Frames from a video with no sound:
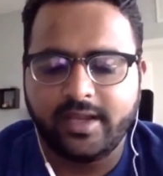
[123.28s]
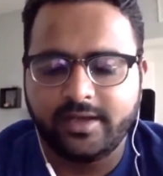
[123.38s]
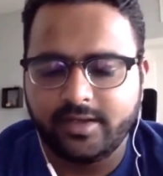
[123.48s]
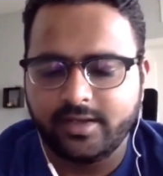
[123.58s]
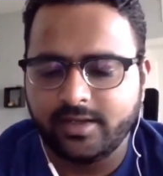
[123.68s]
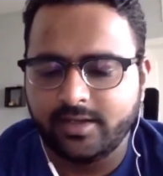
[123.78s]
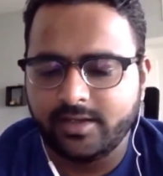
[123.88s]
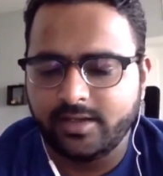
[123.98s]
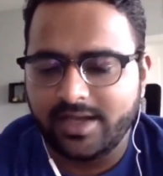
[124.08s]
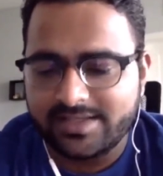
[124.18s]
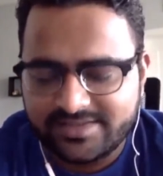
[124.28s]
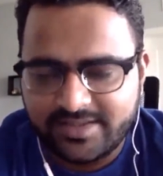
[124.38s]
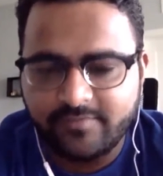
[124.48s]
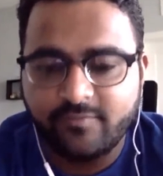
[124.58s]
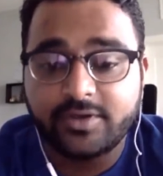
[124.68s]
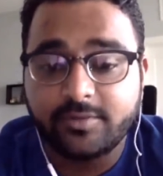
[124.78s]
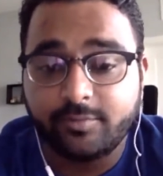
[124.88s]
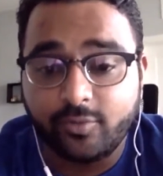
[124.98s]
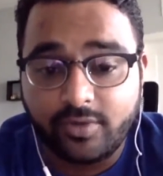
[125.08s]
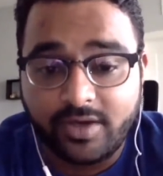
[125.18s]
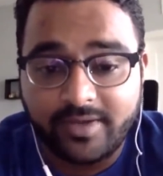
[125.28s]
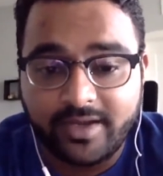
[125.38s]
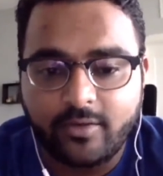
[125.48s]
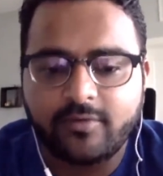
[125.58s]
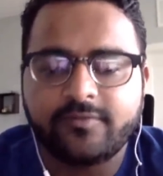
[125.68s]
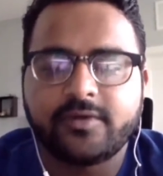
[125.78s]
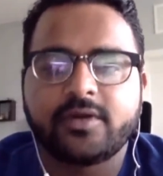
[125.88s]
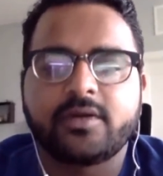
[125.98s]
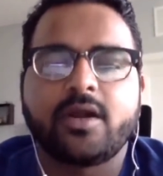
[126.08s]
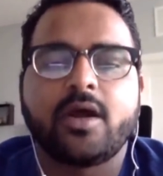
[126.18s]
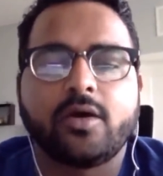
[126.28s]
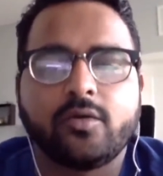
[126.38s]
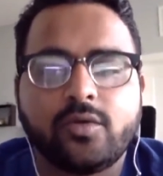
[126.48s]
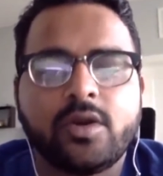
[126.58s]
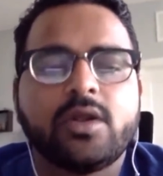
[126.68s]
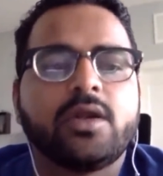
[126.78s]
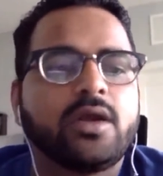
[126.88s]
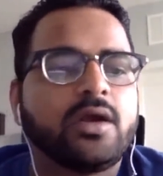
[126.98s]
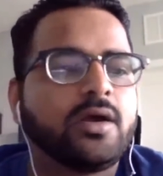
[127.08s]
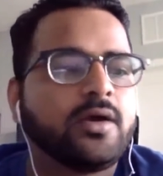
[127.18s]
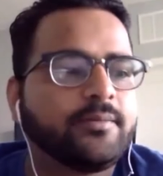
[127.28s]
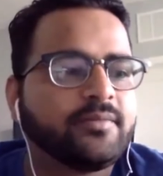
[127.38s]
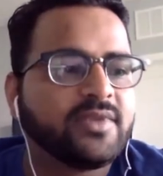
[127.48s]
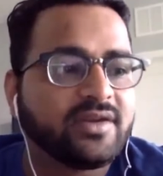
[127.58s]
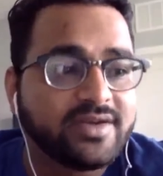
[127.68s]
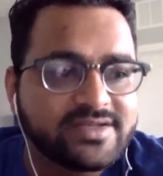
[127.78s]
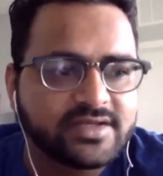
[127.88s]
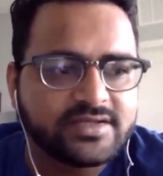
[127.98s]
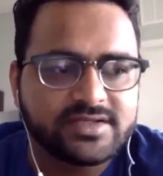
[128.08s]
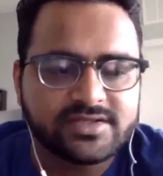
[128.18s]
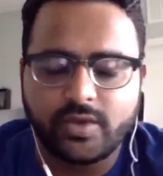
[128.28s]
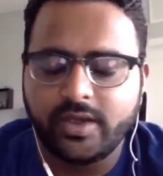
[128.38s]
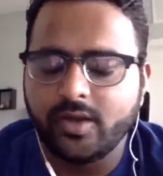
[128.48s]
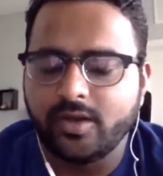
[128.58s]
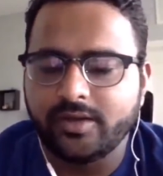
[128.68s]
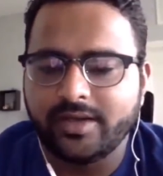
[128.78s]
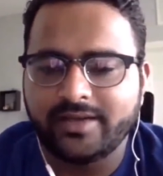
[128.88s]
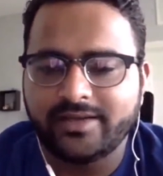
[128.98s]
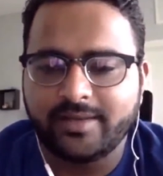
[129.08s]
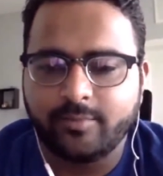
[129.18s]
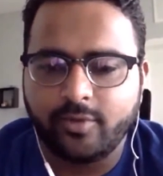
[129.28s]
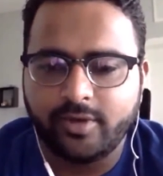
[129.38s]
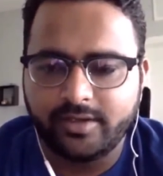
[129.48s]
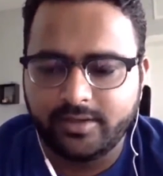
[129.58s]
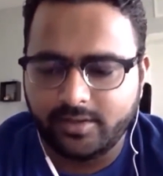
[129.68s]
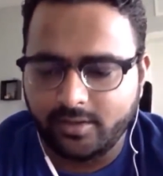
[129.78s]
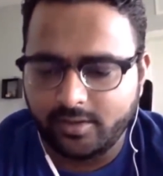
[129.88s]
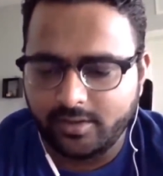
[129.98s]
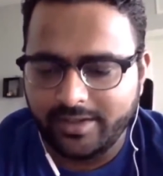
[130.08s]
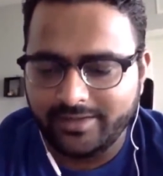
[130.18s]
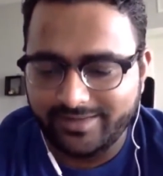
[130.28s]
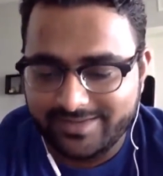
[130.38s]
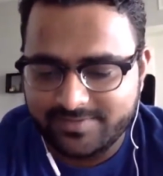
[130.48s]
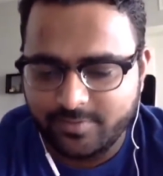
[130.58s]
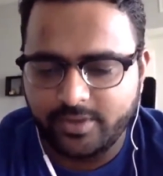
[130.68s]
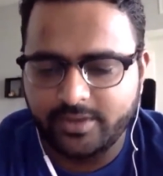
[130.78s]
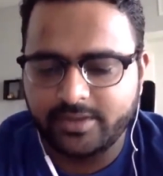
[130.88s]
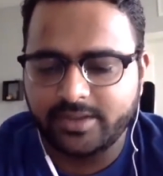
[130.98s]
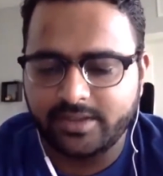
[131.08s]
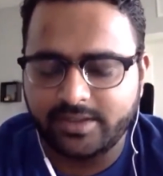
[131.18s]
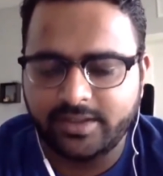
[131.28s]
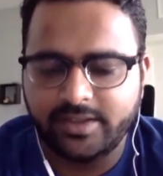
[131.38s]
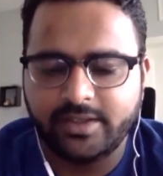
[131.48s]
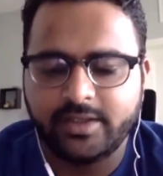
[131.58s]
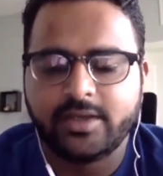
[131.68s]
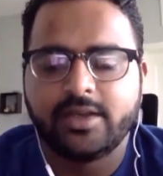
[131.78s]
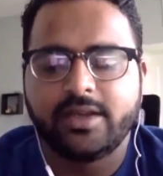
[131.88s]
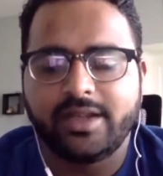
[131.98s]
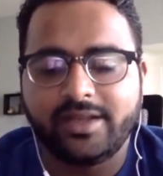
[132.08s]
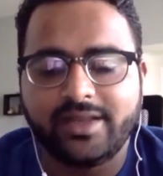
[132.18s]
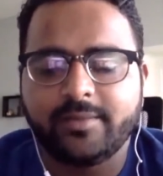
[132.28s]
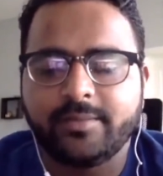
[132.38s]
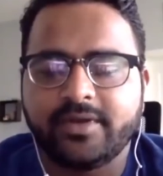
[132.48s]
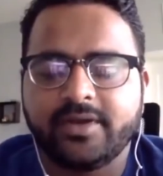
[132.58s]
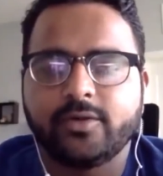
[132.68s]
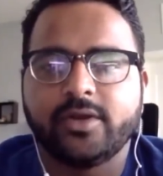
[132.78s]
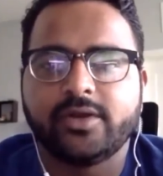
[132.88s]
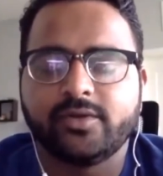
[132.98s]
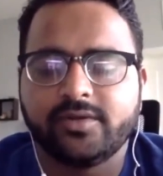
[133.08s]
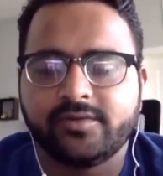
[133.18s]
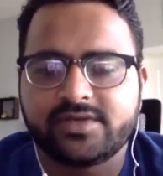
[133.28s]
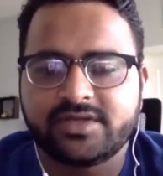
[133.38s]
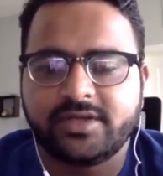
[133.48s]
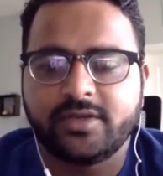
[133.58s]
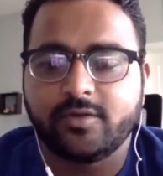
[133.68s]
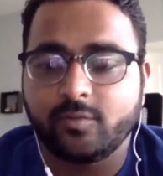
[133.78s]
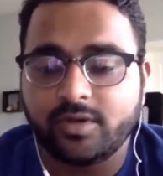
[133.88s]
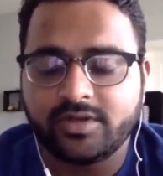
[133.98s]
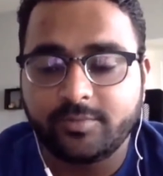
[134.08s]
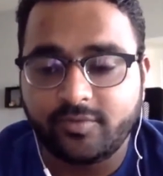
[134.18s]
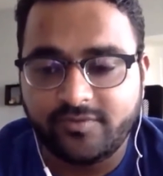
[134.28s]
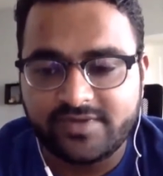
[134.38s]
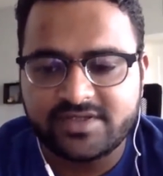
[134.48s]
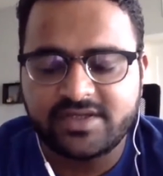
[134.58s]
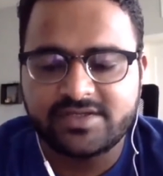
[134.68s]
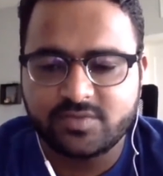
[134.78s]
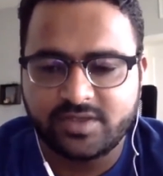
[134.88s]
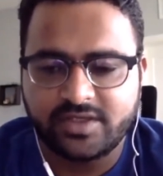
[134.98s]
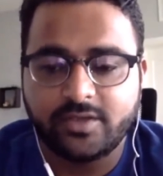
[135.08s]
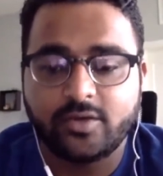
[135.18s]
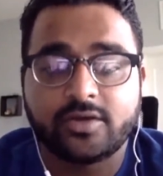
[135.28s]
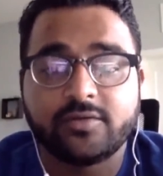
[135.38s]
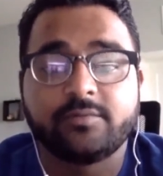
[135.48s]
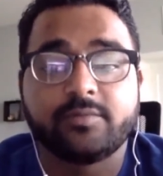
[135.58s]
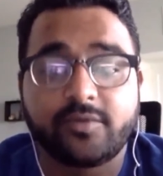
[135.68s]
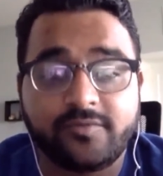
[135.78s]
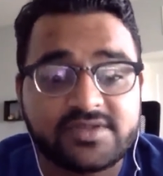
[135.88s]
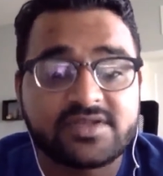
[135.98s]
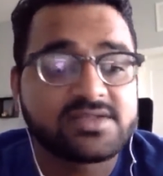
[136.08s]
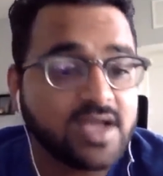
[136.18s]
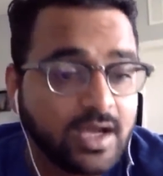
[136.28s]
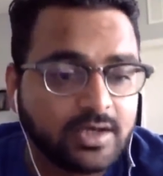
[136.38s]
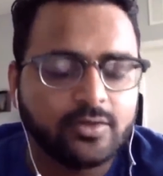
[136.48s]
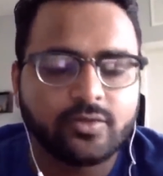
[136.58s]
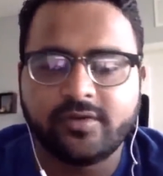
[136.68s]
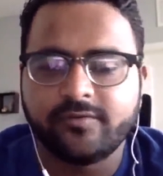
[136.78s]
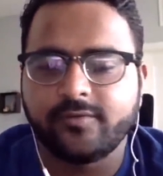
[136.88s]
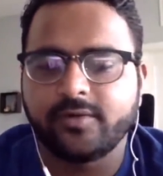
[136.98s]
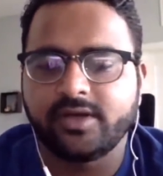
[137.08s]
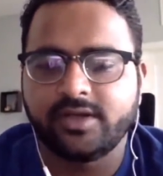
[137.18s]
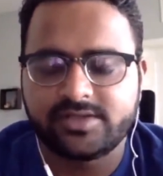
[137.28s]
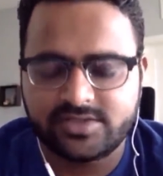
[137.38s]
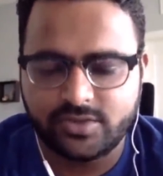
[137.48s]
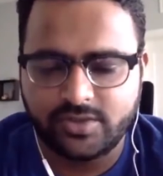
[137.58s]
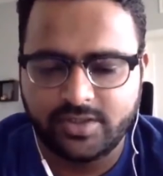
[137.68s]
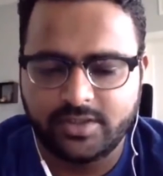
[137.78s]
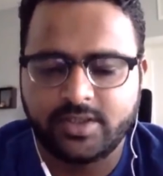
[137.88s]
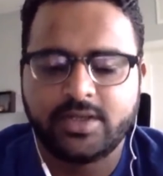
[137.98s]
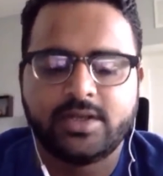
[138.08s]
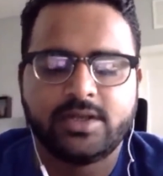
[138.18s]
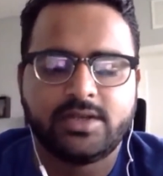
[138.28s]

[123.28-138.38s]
and ask them what the program can offer, how the research is going on at that point or at this point currently in that particular university, or what the professor is working or the professors are looking for in student.